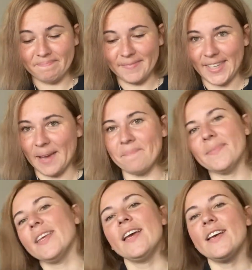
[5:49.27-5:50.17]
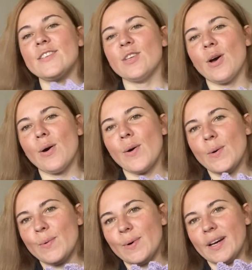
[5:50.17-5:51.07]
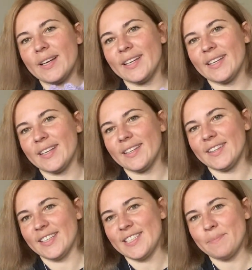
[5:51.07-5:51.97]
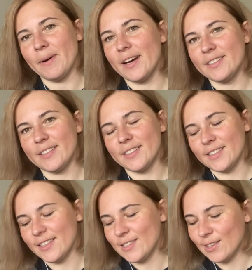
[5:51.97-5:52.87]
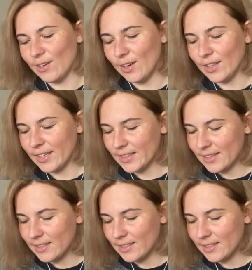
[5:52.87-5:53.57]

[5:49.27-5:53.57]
yeah, so this pattern is called